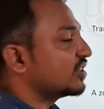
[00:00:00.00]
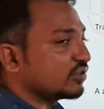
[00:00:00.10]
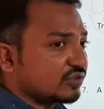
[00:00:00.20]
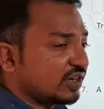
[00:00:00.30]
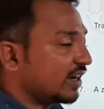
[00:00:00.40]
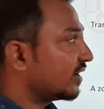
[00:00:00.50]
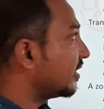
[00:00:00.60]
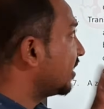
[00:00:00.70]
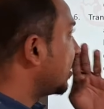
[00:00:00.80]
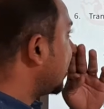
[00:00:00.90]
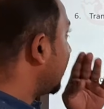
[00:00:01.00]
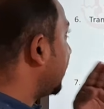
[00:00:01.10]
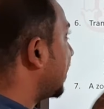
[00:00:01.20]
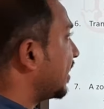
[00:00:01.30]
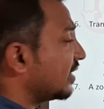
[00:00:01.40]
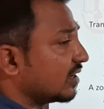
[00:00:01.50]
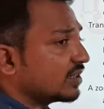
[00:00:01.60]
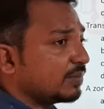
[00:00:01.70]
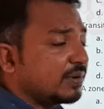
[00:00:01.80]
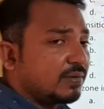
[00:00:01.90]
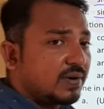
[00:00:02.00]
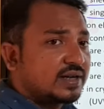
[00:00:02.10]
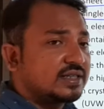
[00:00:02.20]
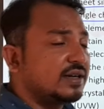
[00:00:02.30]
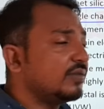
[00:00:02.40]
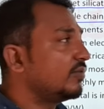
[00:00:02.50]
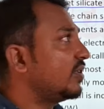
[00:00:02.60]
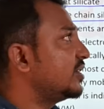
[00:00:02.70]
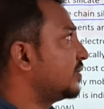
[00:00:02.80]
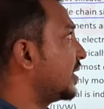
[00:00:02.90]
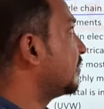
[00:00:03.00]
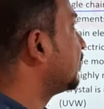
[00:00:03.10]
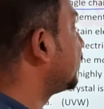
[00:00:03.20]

nesosilicate. You can take the example of quartz and feldspar.